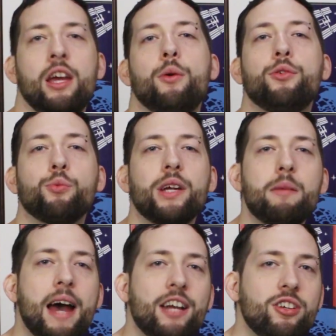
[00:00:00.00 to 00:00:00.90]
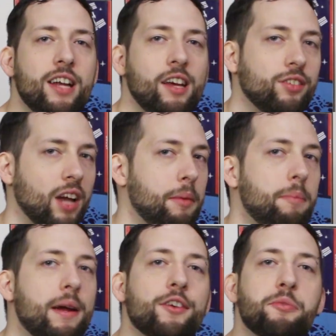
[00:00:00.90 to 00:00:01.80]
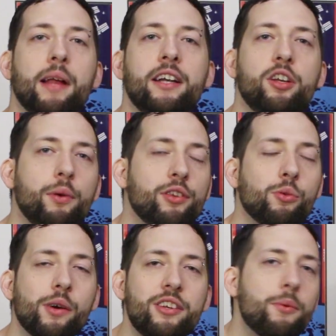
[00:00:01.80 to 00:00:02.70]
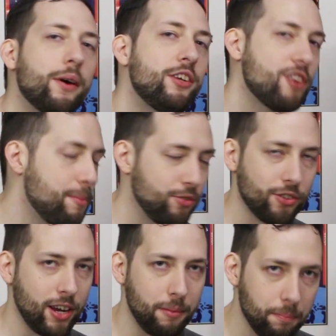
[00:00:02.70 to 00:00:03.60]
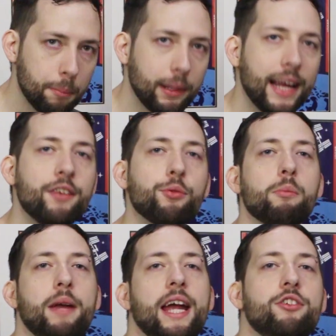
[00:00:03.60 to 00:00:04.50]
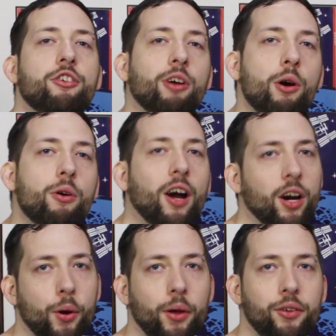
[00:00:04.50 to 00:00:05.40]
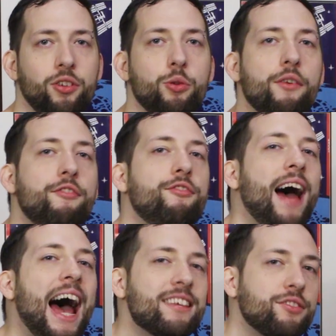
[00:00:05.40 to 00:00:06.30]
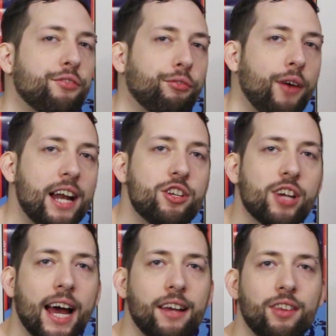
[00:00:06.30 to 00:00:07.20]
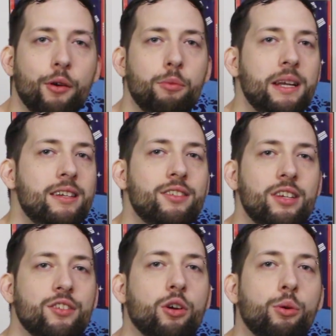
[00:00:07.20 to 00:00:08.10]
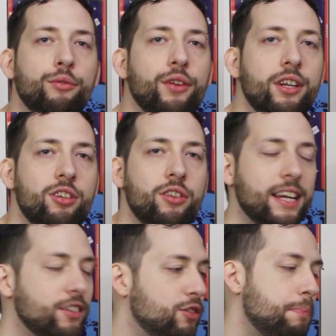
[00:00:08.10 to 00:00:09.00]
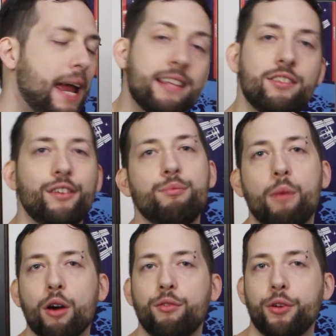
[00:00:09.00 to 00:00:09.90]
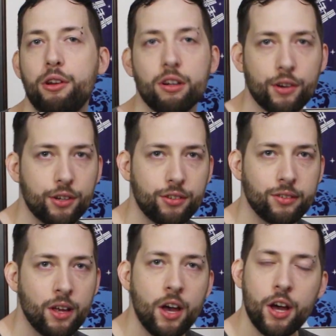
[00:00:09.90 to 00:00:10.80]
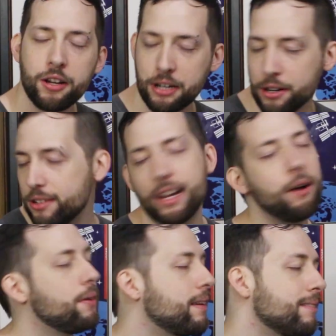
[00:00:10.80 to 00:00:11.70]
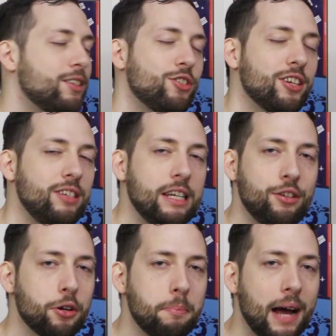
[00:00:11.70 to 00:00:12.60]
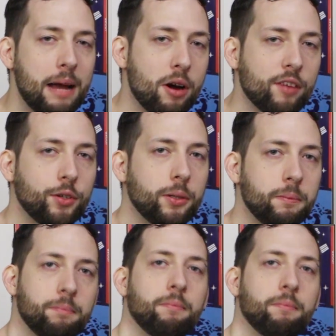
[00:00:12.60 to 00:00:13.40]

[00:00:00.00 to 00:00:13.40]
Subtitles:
it was reimagined as Gummy Bears blended with 21 Jump Street. Plans were made to grow Gargoyles into a vast franchise that would be Disney's equivalent to the expansive Marvel Universe. Turns out, it's just easier to buy Marvel.